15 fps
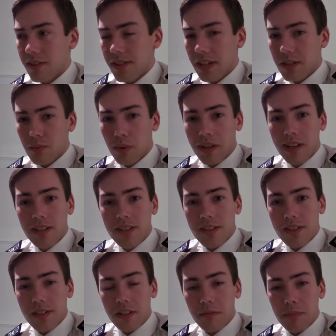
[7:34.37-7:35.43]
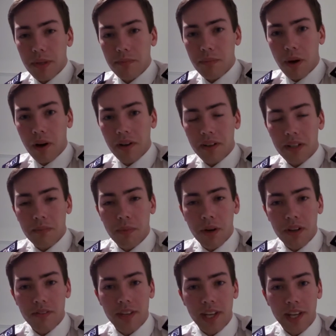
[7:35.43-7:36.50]
6 weeks since I've been pilot in
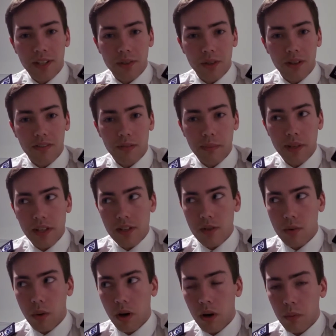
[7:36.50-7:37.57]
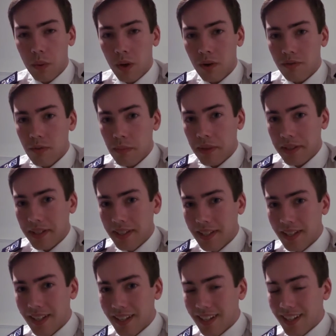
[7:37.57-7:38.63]
command of an aircraft. I mean, that's quite a while for me.
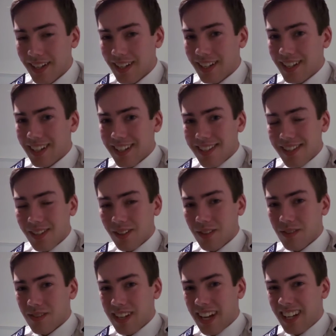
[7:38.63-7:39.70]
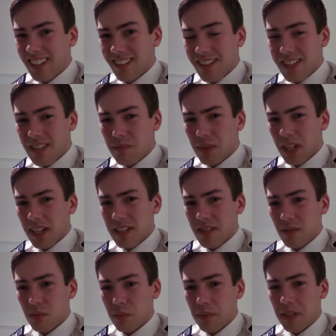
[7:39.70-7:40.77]
So getting on a
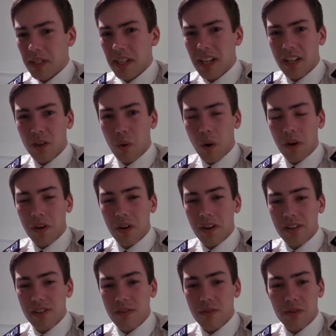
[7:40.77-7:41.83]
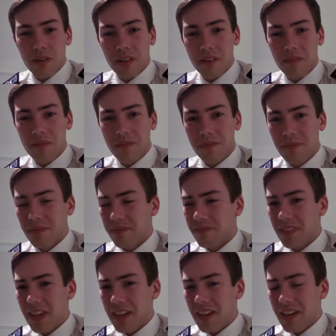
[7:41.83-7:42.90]
simulator would be quite nice. It would,
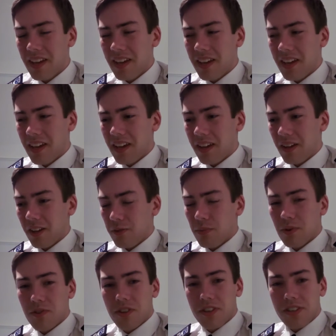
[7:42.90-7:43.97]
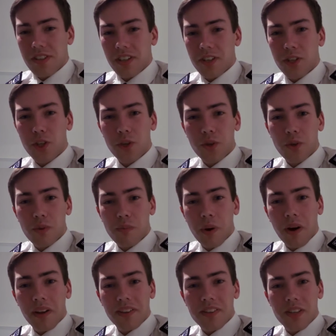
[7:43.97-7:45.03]
I suppose you could say, cure
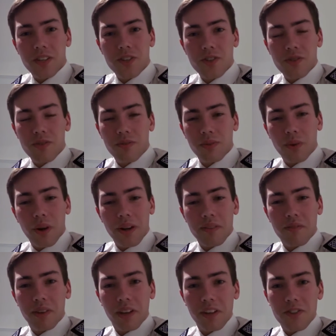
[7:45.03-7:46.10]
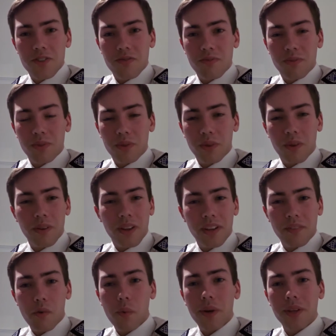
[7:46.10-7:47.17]
my addiction for aviation for
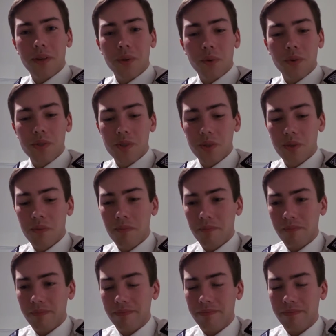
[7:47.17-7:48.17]
another week or two.